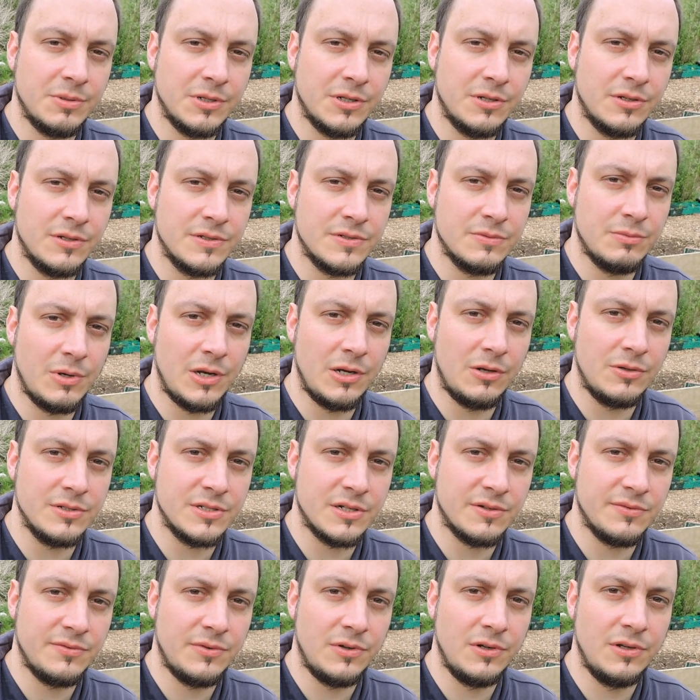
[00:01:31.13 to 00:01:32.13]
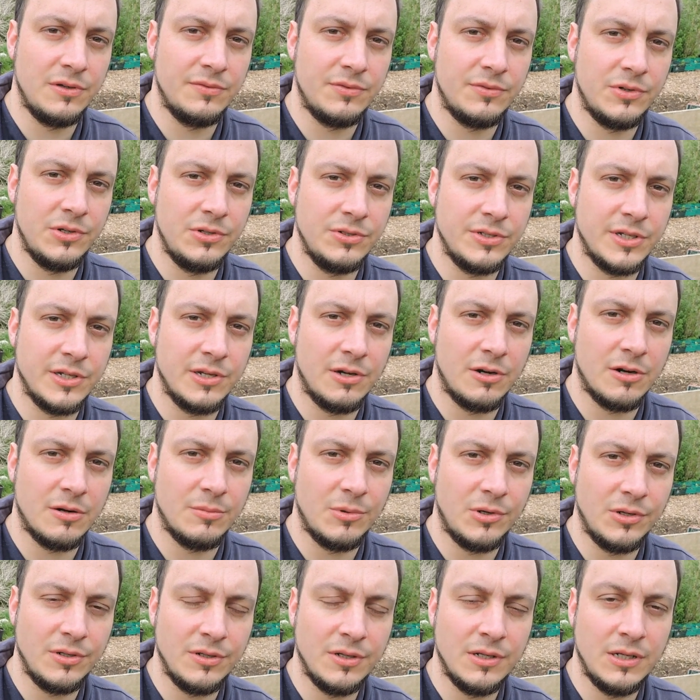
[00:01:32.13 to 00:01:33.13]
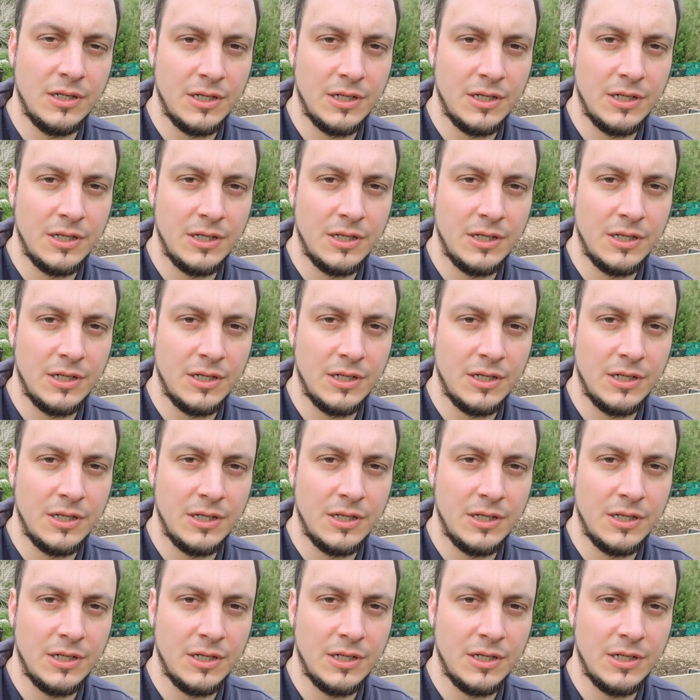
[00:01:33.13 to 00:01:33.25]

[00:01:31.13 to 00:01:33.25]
because willows are full of rooting hormone.